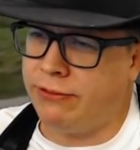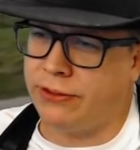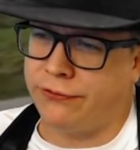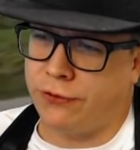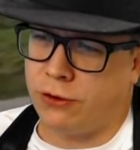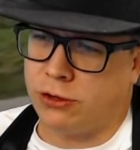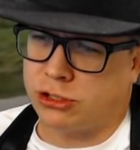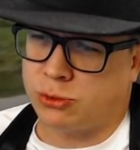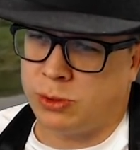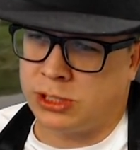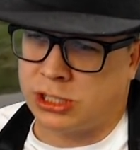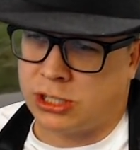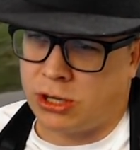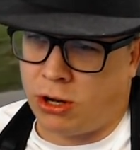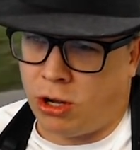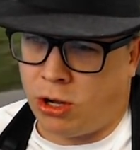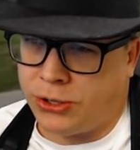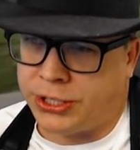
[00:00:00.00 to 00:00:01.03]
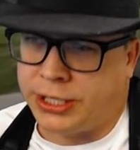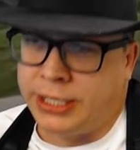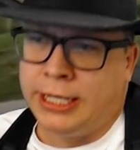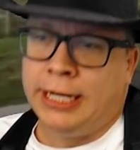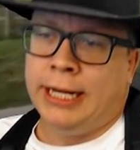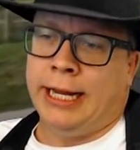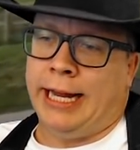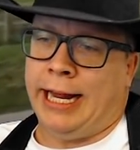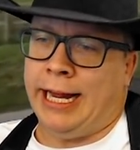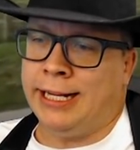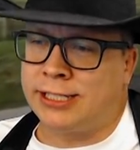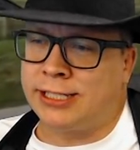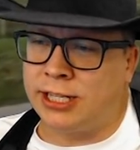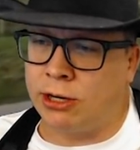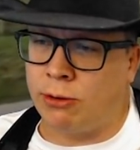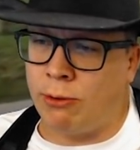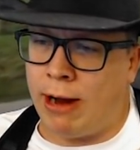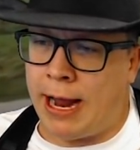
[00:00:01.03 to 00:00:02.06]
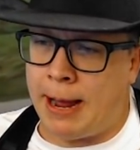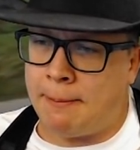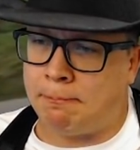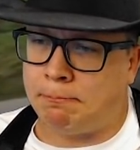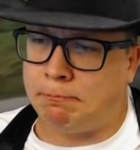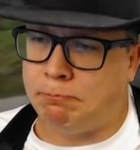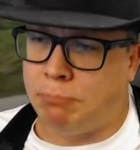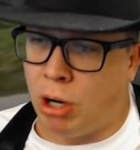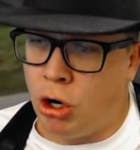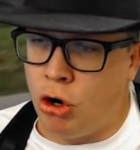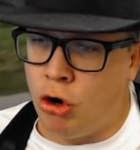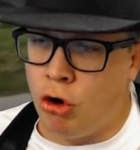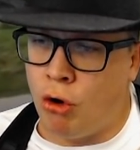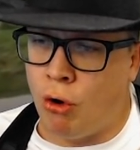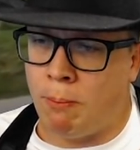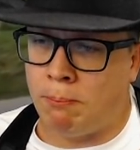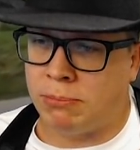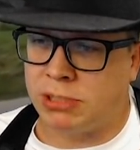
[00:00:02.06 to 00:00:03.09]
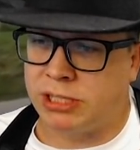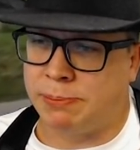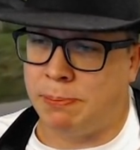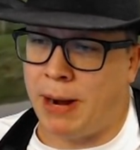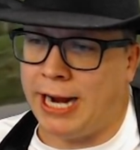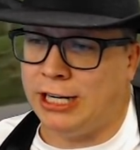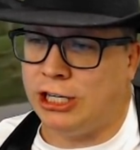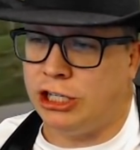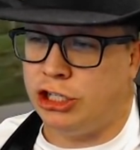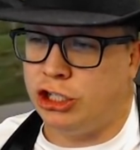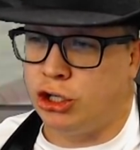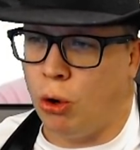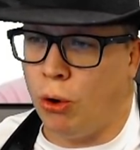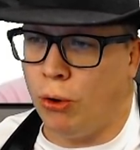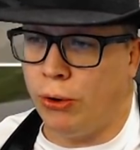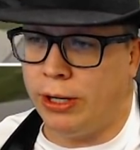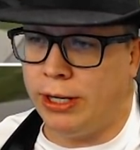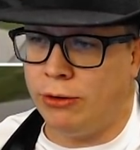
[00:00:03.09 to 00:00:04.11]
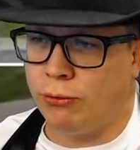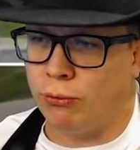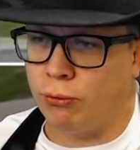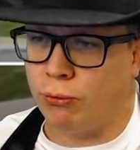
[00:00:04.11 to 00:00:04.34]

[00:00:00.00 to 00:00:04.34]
The first one's called Instagram Booms by Jordan